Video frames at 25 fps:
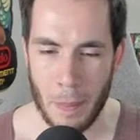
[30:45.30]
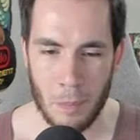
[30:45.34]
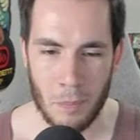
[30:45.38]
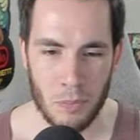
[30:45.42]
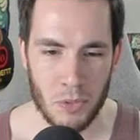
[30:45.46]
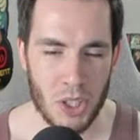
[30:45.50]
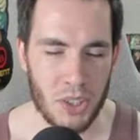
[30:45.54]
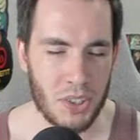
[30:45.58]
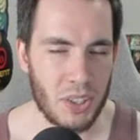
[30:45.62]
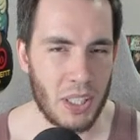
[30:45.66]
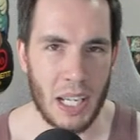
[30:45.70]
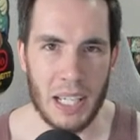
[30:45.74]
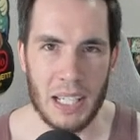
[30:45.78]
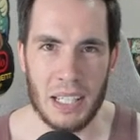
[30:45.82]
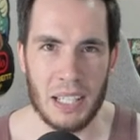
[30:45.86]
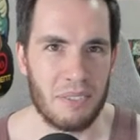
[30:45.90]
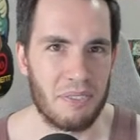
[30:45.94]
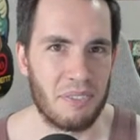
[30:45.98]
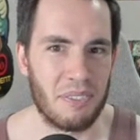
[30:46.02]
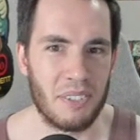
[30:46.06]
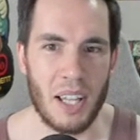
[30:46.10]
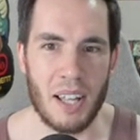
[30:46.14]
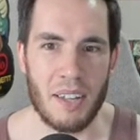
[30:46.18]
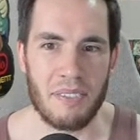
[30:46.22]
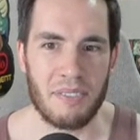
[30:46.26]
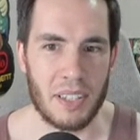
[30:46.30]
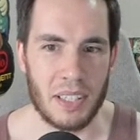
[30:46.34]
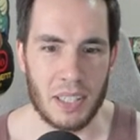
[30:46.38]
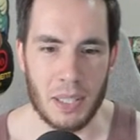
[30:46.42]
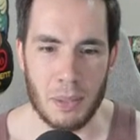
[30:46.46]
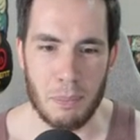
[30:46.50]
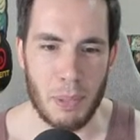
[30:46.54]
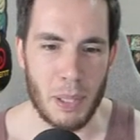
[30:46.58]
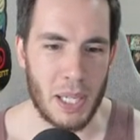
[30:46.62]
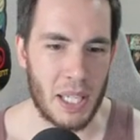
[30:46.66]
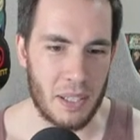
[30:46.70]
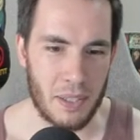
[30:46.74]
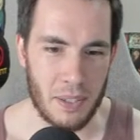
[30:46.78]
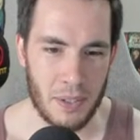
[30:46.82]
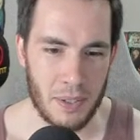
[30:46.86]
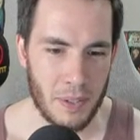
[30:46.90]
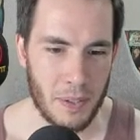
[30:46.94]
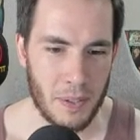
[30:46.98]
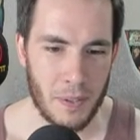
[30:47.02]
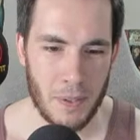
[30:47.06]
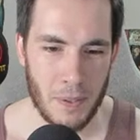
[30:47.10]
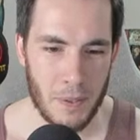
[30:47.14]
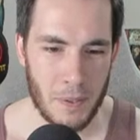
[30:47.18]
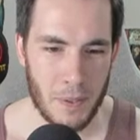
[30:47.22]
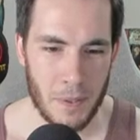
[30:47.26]
Just kind of fluffing the bid.
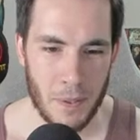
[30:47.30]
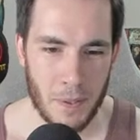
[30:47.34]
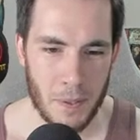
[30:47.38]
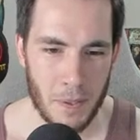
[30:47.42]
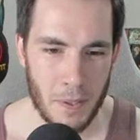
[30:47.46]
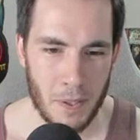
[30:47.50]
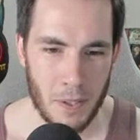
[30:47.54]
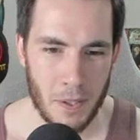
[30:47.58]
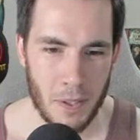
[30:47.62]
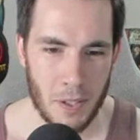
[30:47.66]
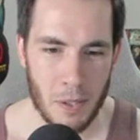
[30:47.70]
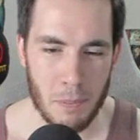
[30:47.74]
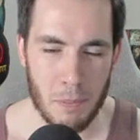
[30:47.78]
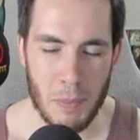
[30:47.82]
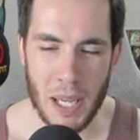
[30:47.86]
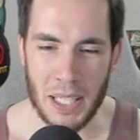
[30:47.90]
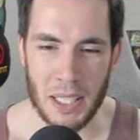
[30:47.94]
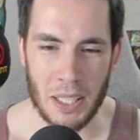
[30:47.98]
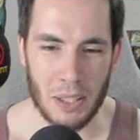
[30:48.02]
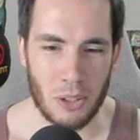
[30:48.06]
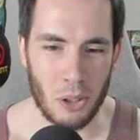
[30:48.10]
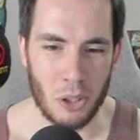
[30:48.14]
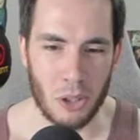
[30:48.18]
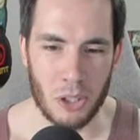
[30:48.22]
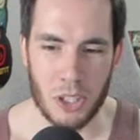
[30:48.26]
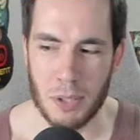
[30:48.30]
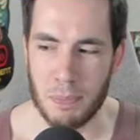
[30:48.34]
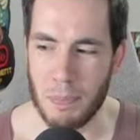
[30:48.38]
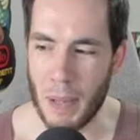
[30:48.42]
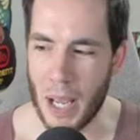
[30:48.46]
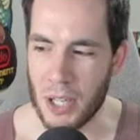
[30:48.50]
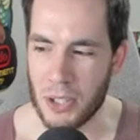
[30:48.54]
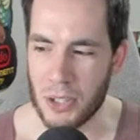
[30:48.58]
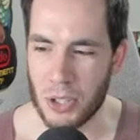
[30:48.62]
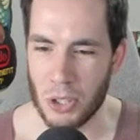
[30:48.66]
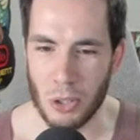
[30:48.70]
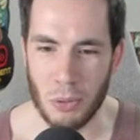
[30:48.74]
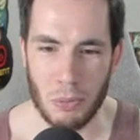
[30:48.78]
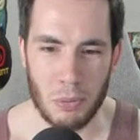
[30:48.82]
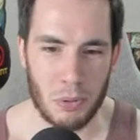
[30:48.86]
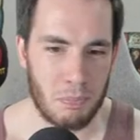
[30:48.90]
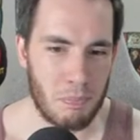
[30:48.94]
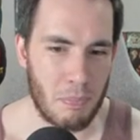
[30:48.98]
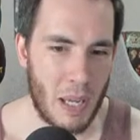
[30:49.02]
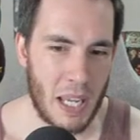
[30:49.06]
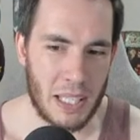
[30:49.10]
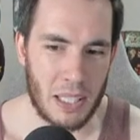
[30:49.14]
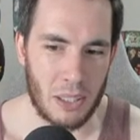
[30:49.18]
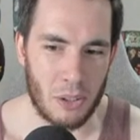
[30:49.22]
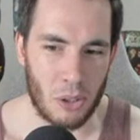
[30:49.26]
You make it look special,
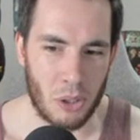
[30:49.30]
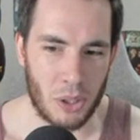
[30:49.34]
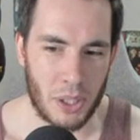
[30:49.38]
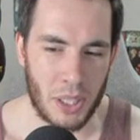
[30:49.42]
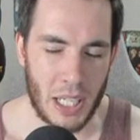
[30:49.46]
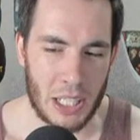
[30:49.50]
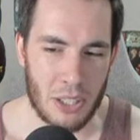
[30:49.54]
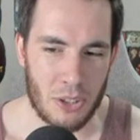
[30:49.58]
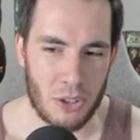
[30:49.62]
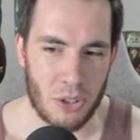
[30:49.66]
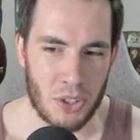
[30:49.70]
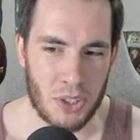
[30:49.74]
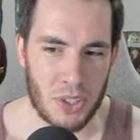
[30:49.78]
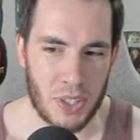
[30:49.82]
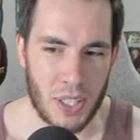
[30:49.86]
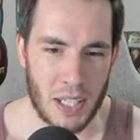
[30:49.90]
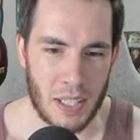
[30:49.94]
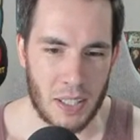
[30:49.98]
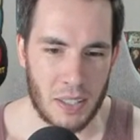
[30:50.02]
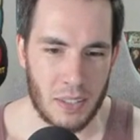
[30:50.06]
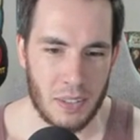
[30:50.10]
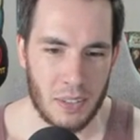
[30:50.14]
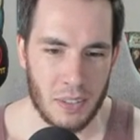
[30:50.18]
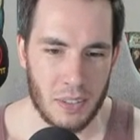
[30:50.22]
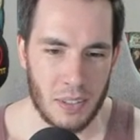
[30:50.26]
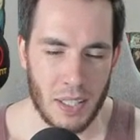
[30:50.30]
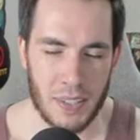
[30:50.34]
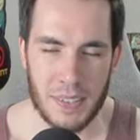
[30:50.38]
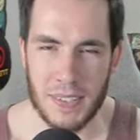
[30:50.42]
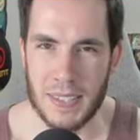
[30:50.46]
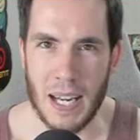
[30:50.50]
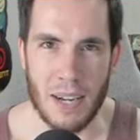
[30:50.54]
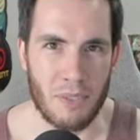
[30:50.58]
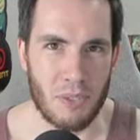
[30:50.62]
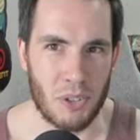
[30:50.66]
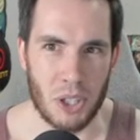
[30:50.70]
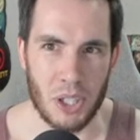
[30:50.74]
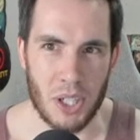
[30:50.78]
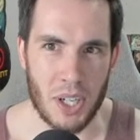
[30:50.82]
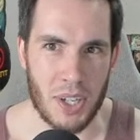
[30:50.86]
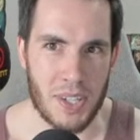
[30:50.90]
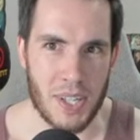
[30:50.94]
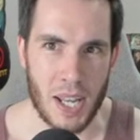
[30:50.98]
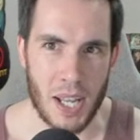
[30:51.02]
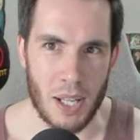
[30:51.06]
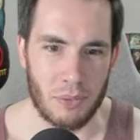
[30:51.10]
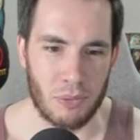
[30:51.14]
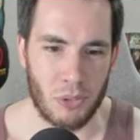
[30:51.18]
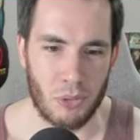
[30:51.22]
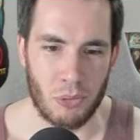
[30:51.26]
make it look Fair interesting. Warning. It's never going to
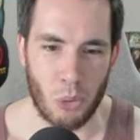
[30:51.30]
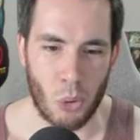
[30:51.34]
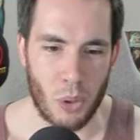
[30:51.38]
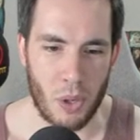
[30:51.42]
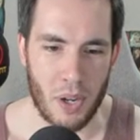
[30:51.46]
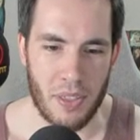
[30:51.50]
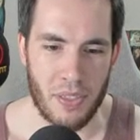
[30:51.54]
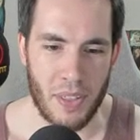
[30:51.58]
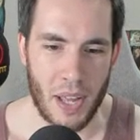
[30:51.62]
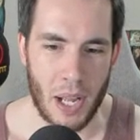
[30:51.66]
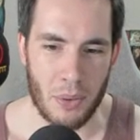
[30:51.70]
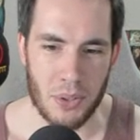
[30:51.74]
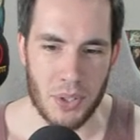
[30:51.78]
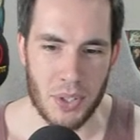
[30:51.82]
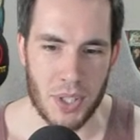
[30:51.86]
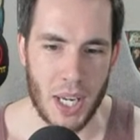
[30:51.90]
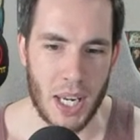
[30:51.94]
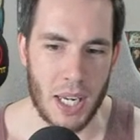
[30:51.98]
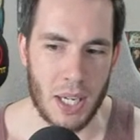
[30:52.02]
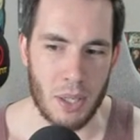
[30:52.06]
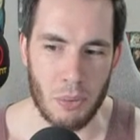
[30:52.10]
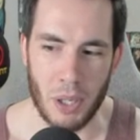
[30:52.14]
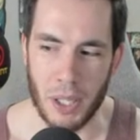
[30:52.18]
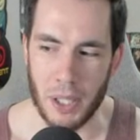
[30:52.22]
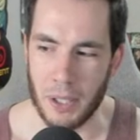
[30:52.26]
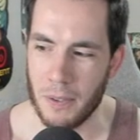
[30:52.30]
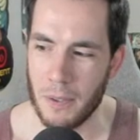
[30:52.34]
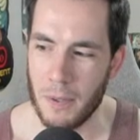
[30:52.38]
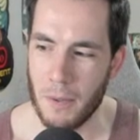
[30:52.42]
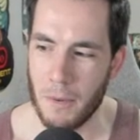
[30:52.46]
sell for 40,000 anyway.